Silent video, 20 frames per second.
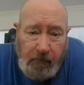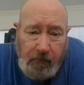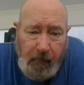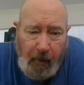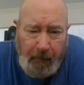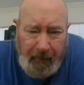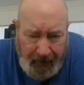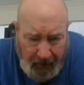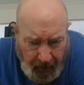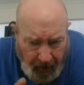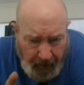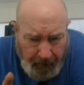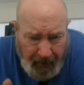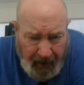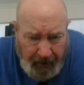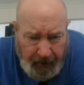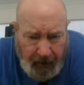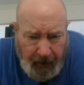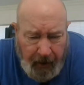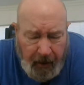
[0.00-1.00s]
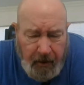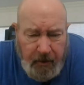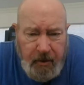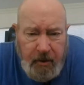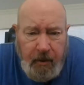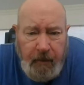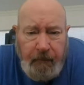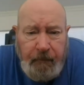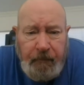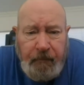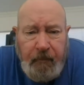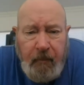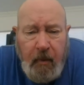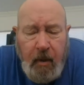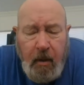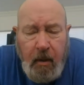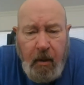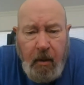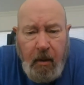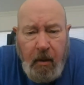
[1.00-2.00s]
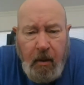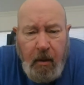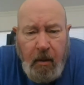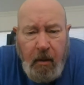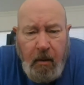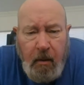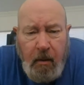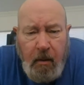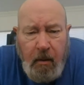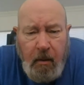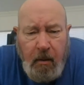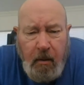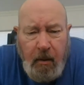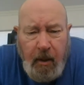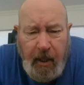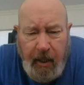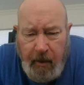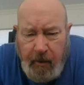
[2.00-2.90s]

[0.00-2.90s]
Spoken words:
I mean, think about this. He